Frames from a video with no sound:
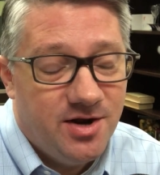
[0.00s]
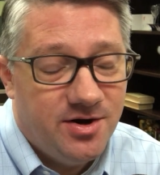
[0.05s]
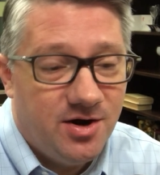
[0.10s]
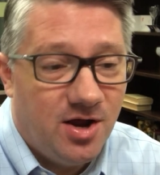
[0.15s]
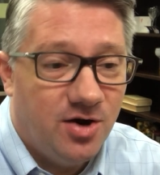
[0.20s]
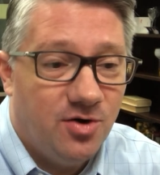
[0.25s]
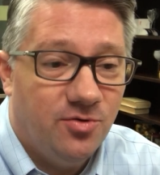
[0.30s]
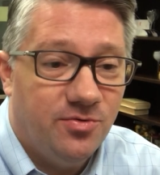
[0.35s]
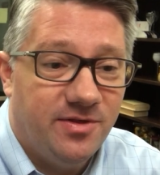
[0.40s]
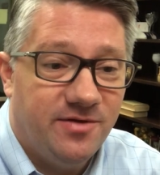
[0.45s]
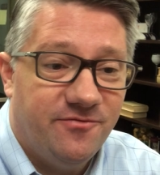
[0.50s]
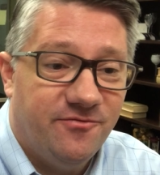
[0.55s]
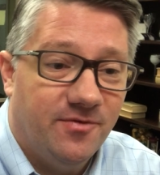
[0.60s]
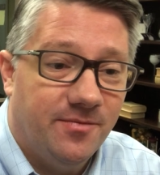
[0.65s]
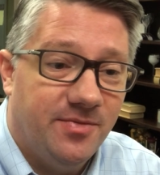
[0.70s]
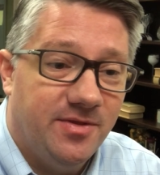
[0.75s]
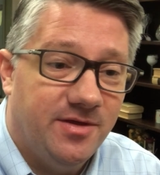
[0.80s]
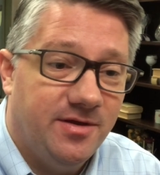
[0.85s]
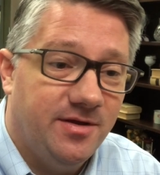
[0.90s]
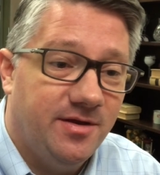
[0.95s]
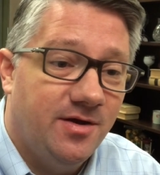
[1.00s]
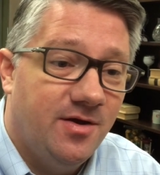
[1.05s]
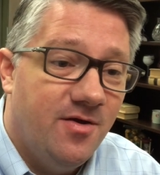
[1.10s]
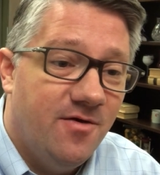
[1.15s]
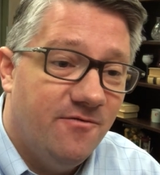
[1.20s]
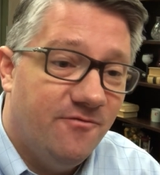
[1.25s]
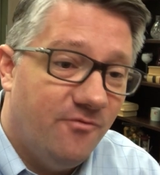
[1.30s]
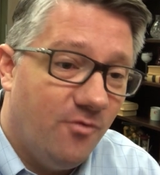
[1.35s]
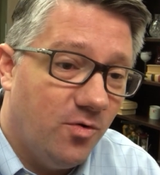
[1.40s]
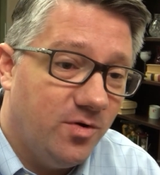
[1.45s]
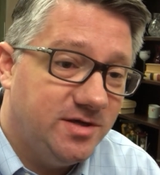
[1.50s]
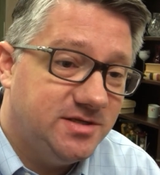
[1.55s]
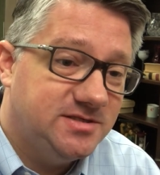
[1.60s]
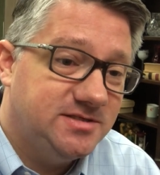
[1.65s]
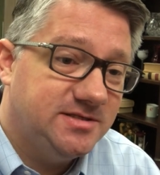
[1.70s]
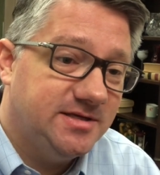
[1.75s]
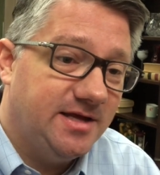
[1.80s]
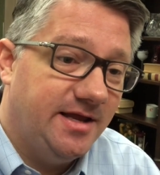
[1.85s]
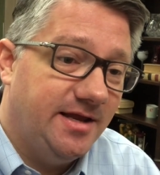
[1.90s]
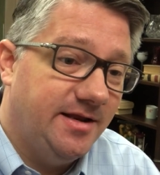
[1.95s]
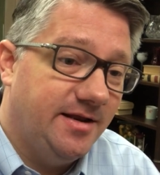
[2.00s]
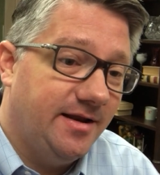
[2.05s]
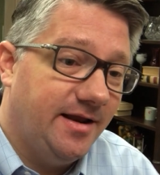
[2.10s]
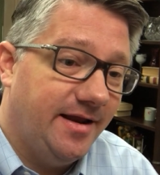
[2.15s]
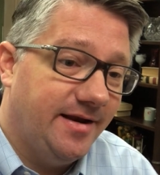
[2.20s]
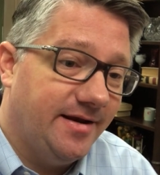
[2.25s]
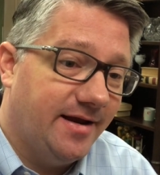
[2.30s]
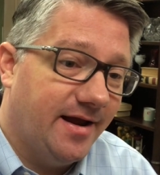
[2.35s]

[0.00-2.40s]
not only from the voice and